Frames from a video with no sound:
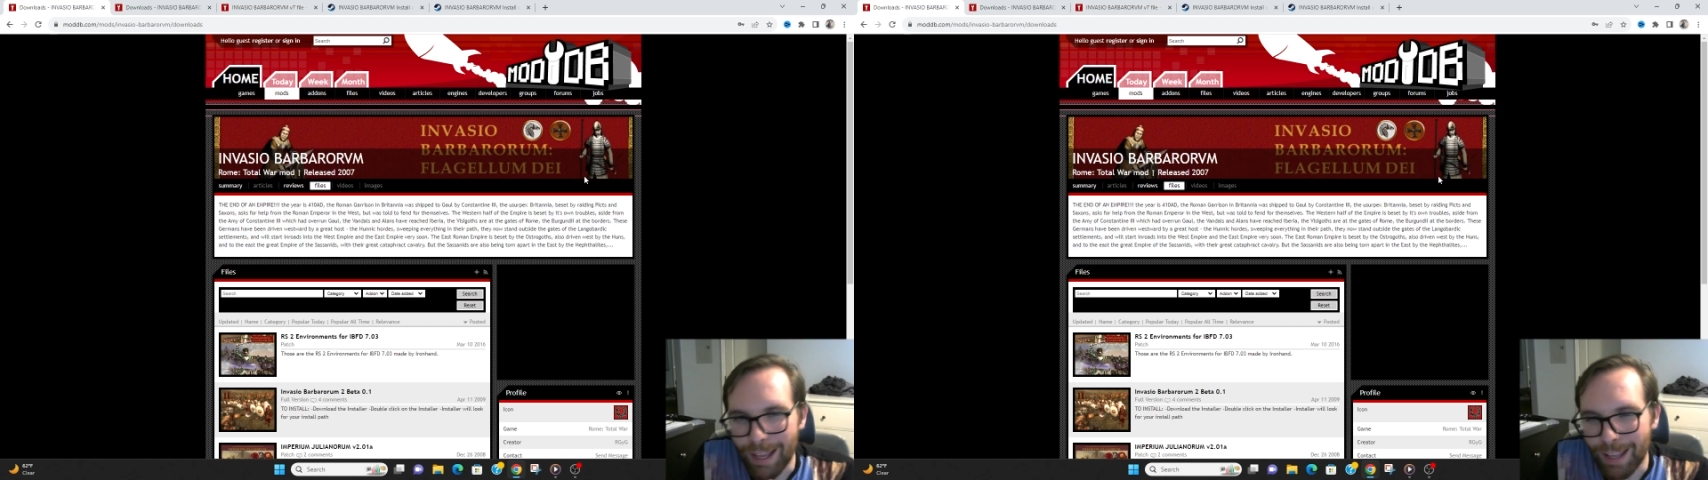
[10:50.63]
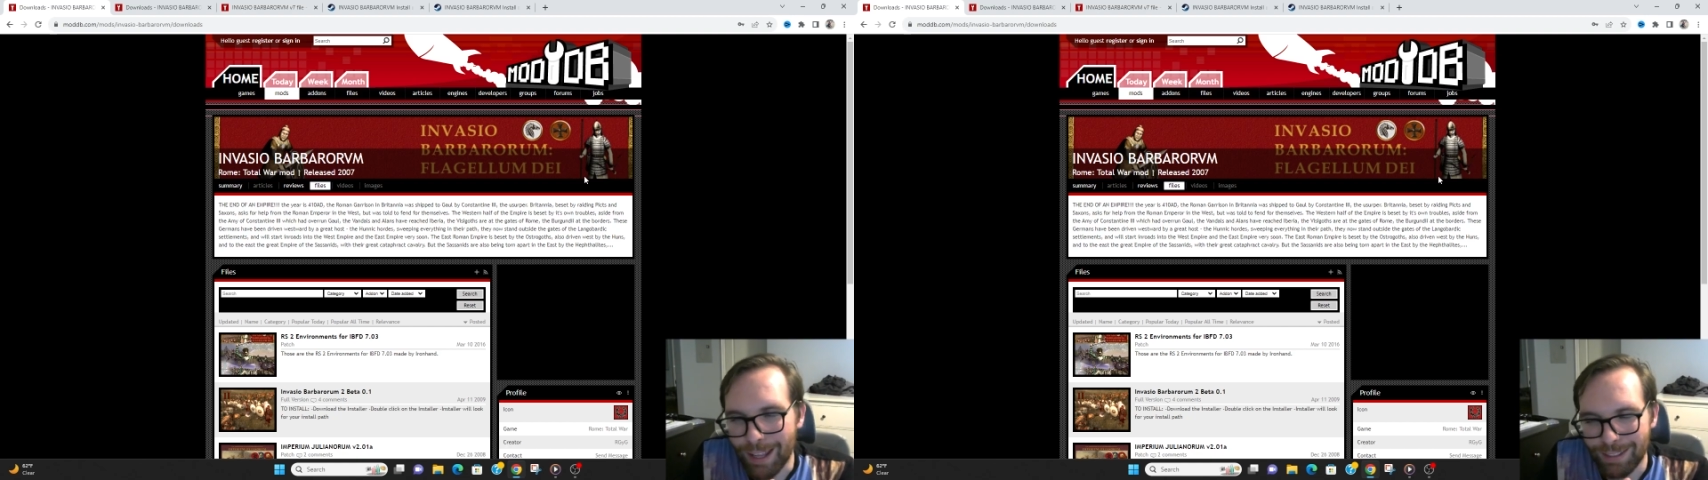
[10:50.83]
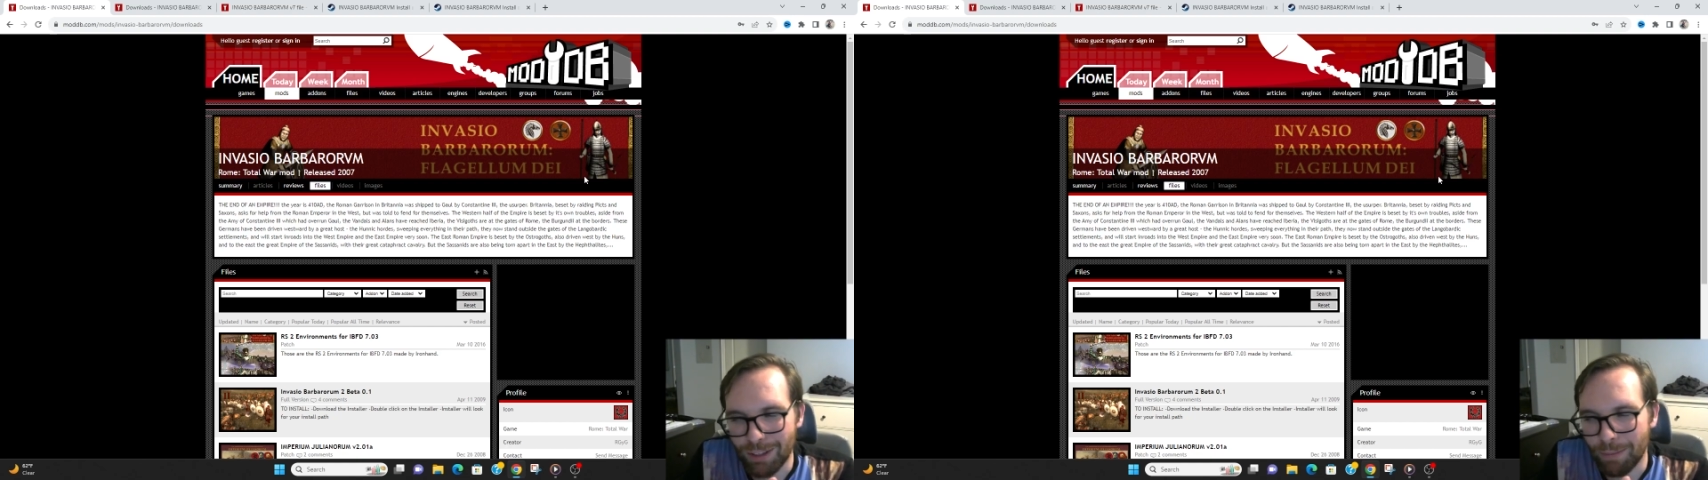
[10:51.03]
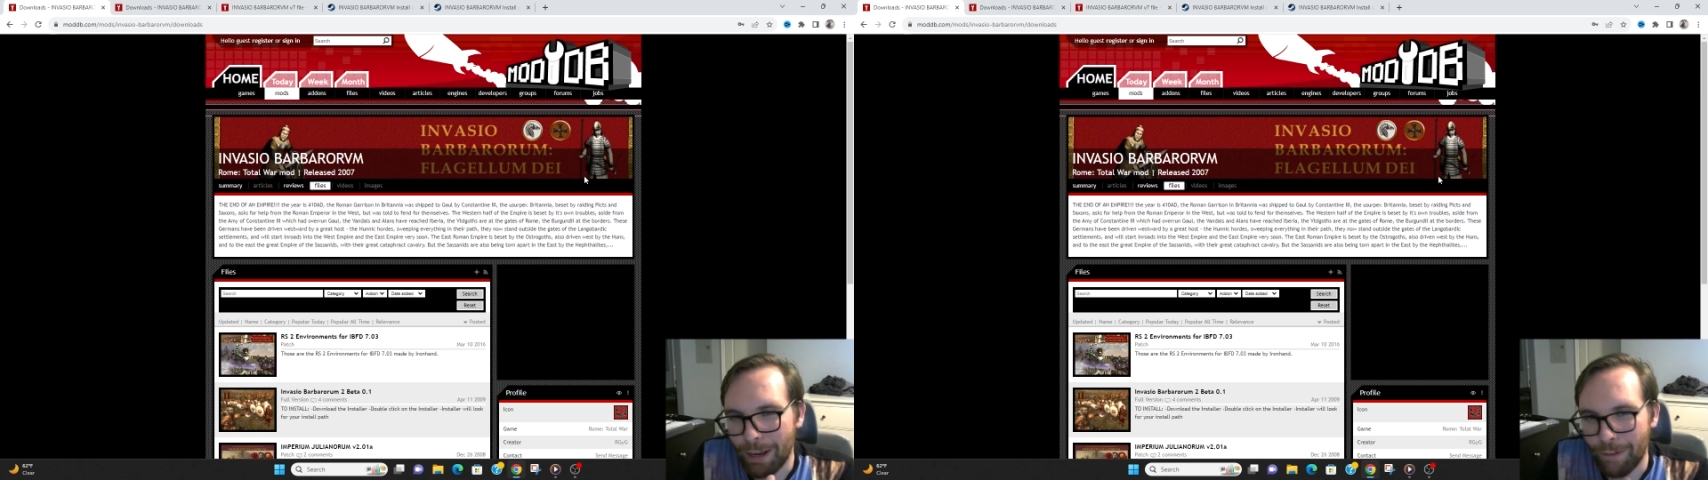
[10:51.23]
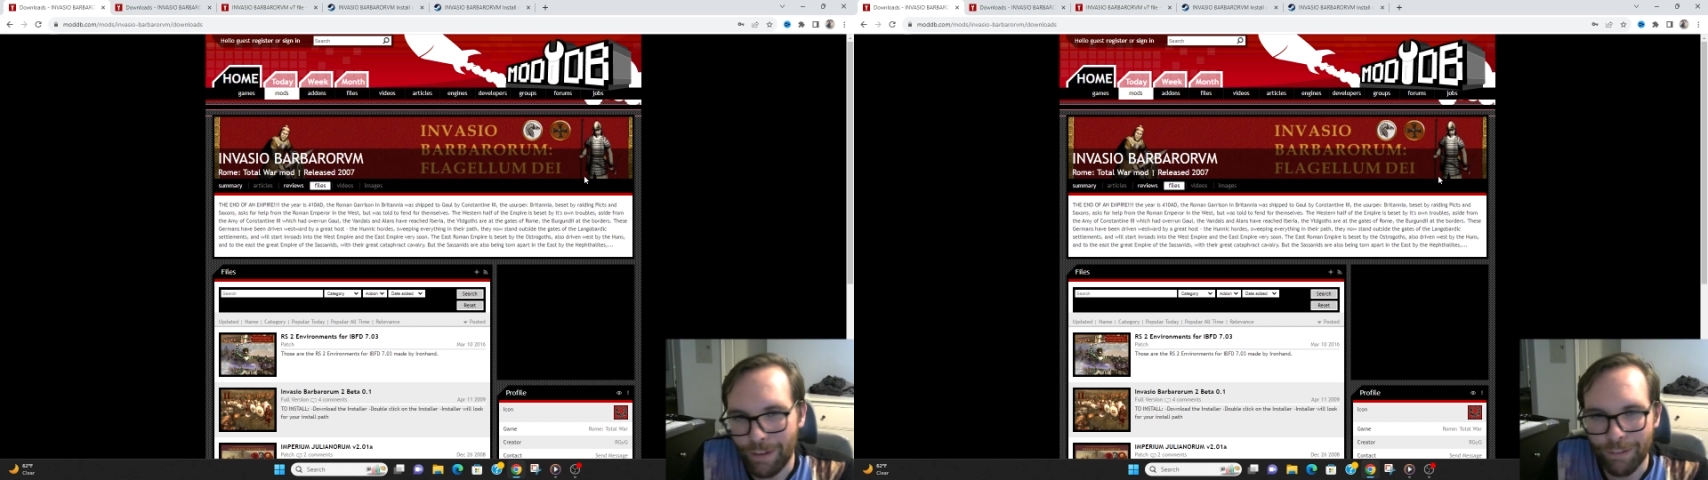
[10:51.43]
It's still
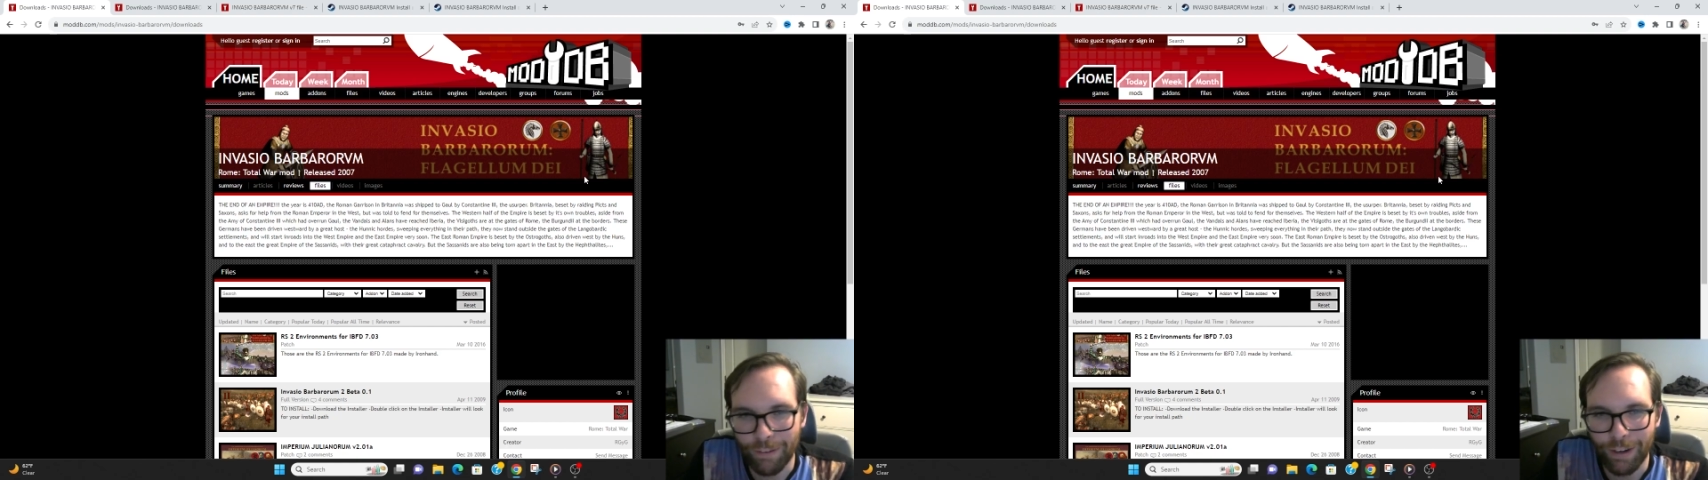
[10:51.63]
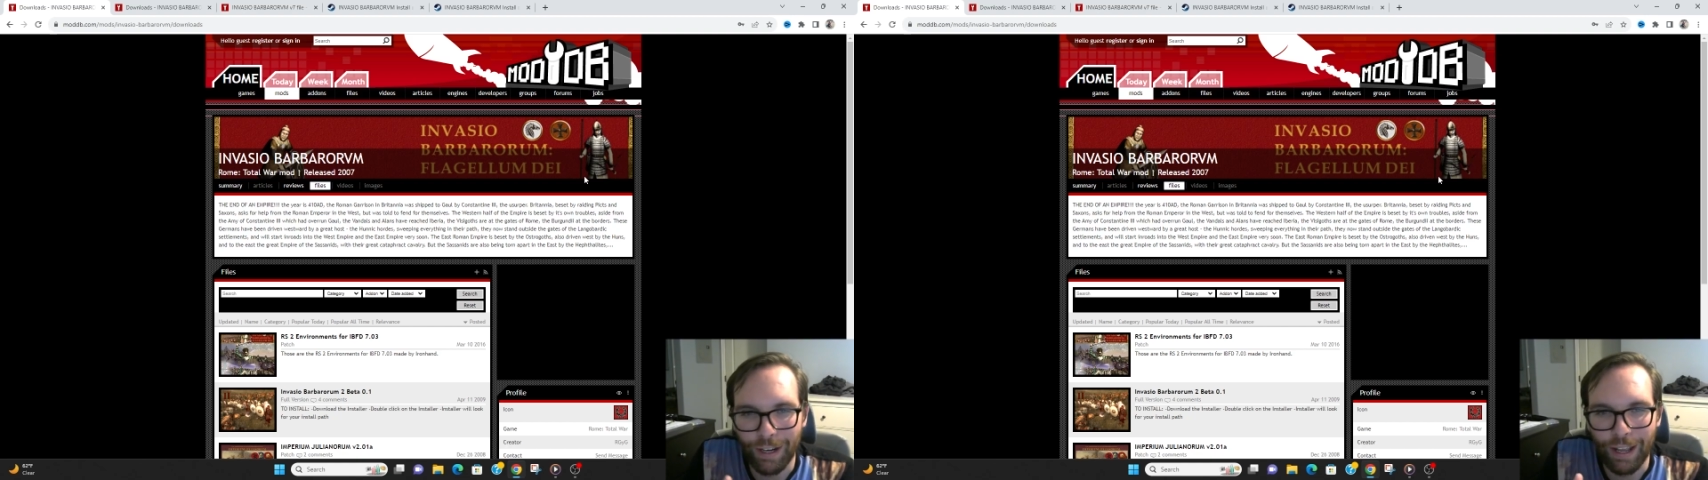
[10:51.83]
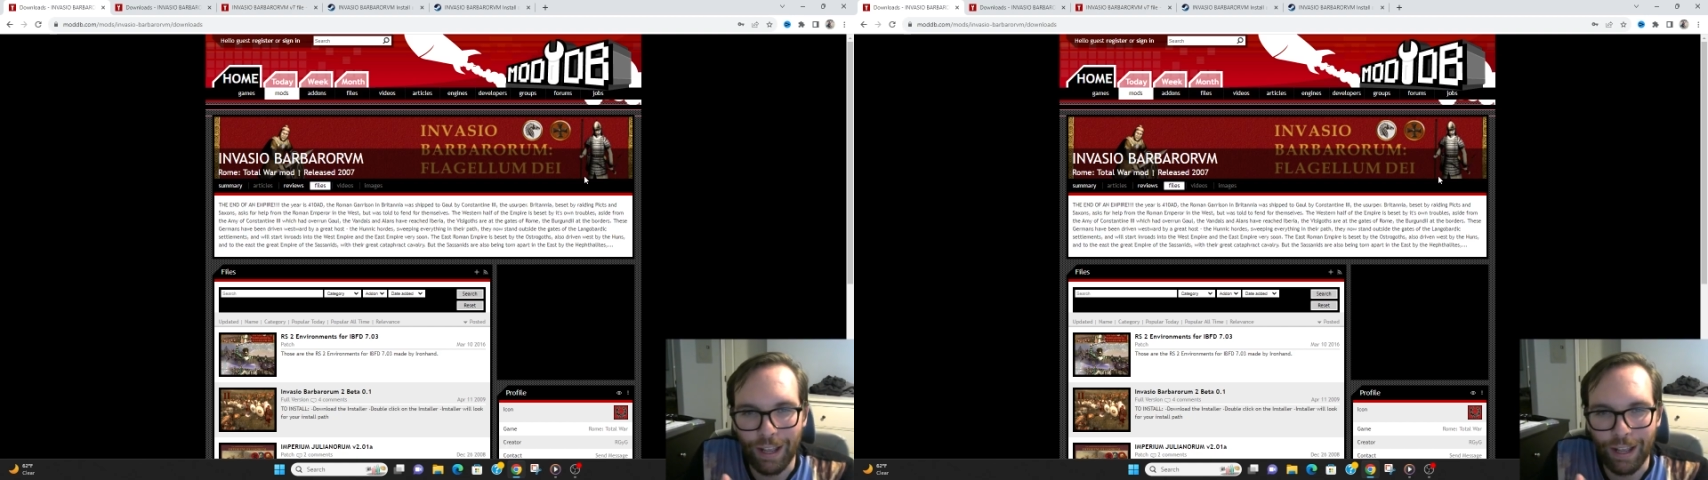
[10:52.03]
my favorite.